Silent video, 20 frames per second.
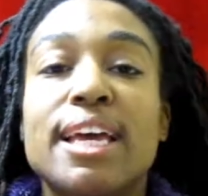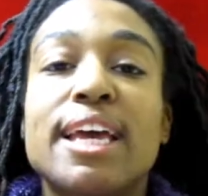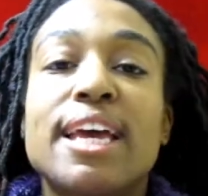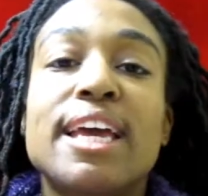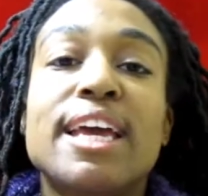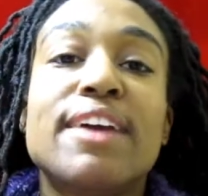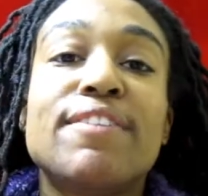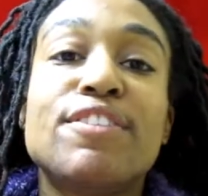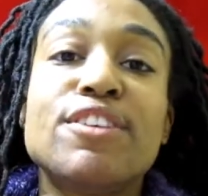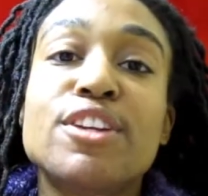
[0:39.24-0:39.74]

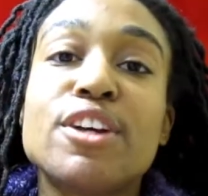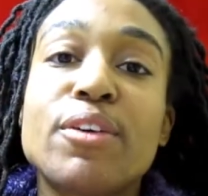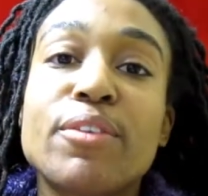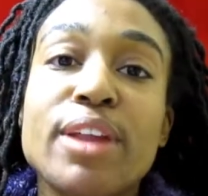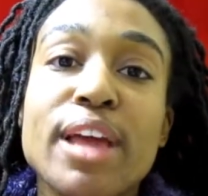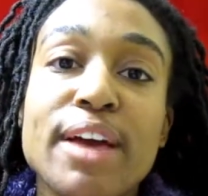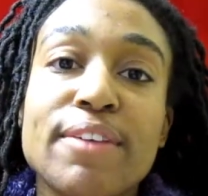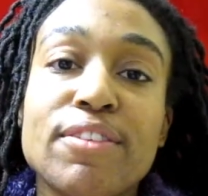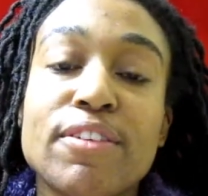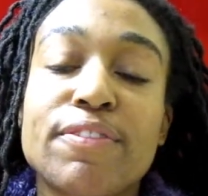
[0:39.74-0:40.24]
If you don't
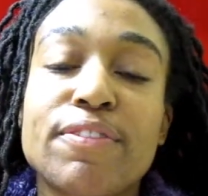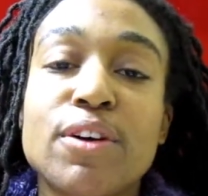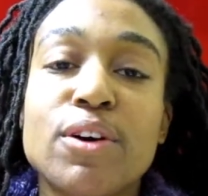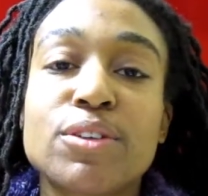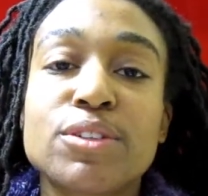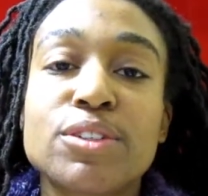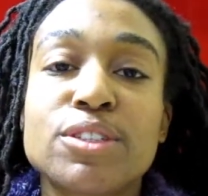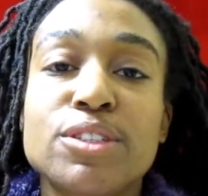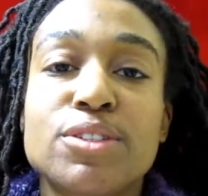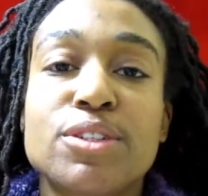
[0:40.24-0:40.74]
have a
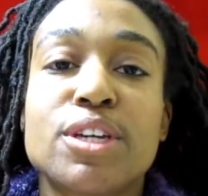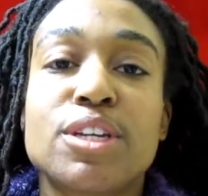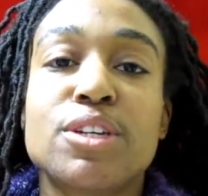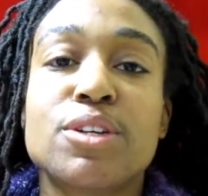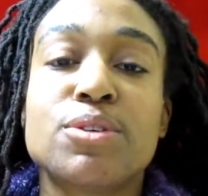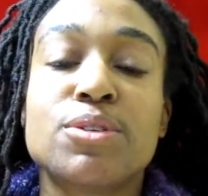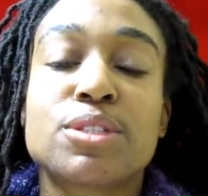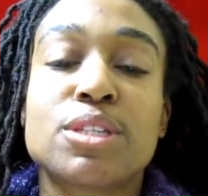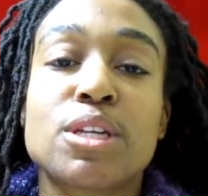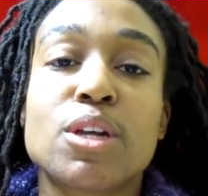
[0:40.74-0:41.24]
folder, you can
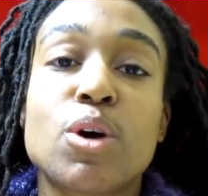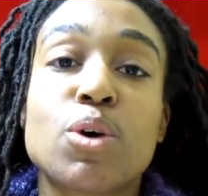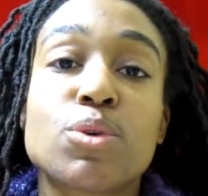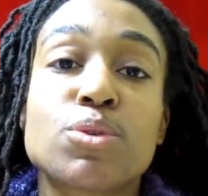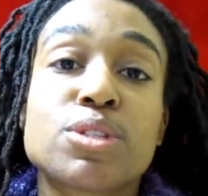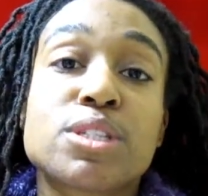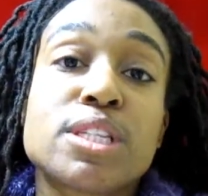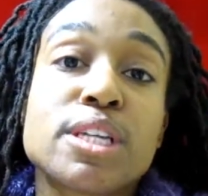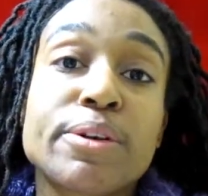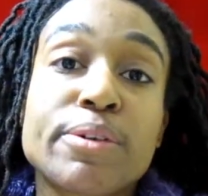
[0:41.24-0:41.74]
use an old
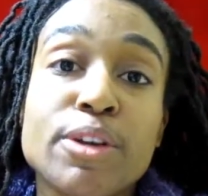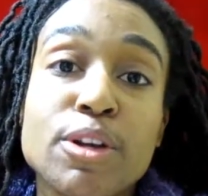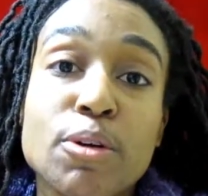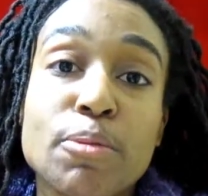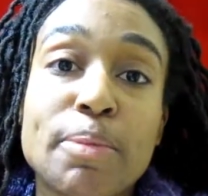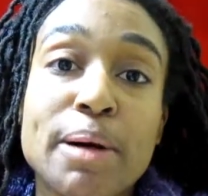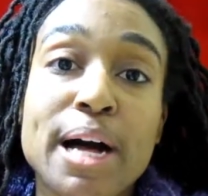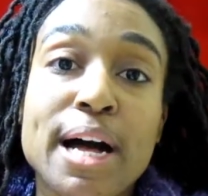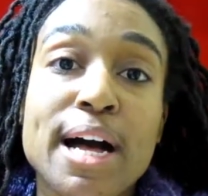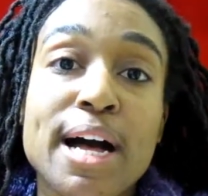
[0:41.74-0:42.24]
cereal
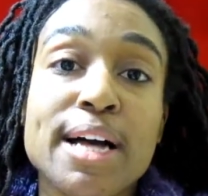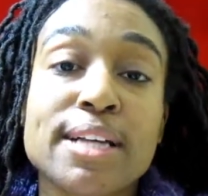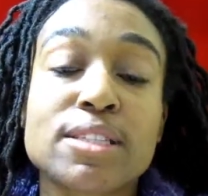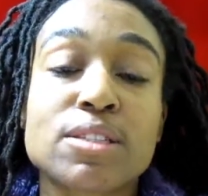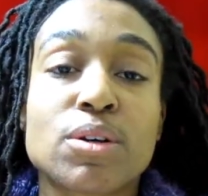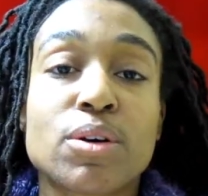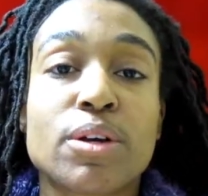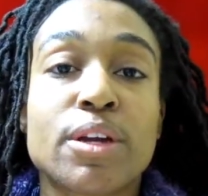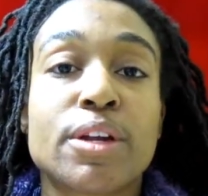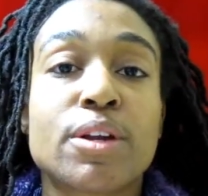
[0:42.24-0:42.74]
box,
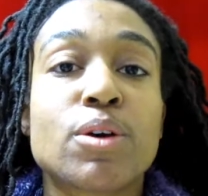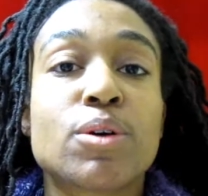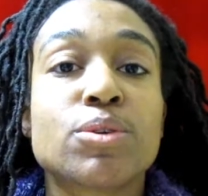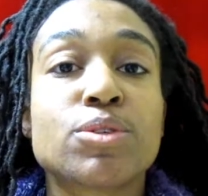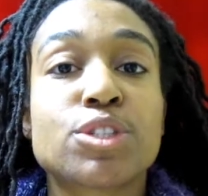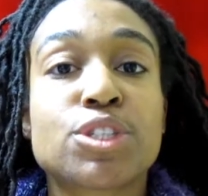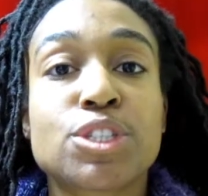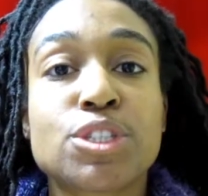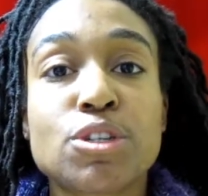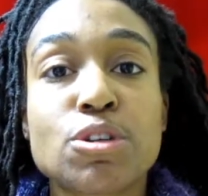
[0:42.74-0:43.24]
an old
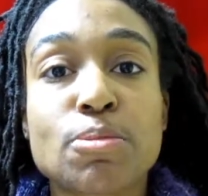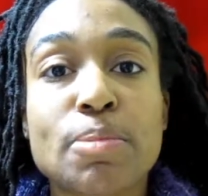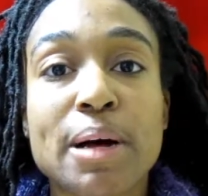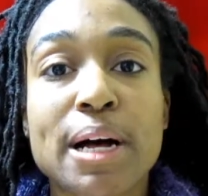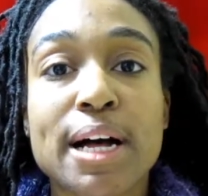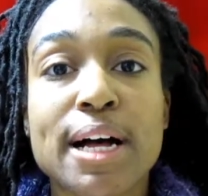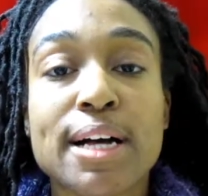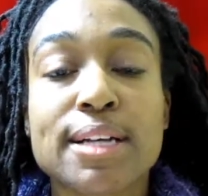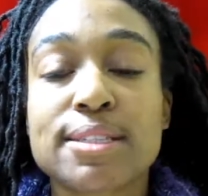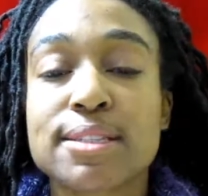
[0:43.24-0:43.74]
shoe
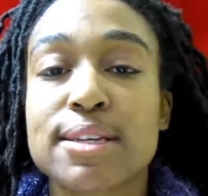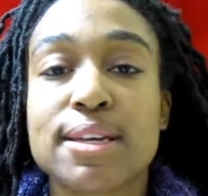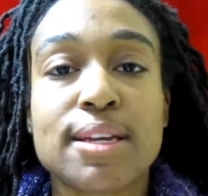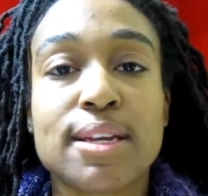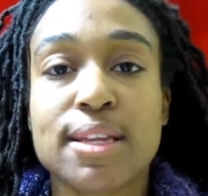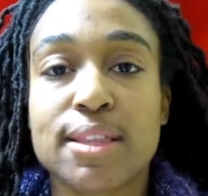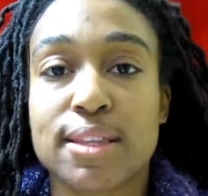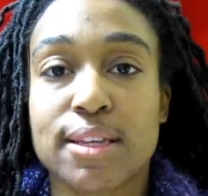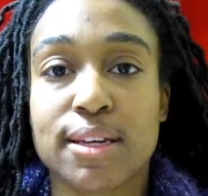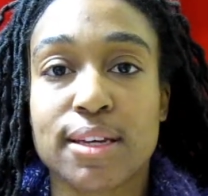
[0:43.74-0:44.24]
box,
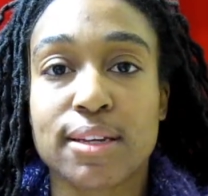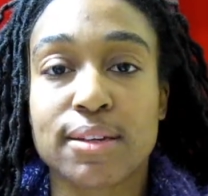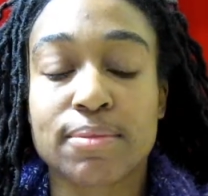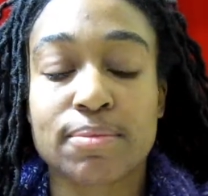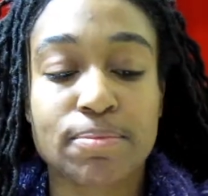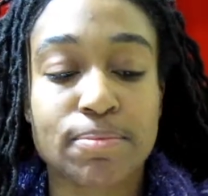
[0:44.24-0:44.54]
anything.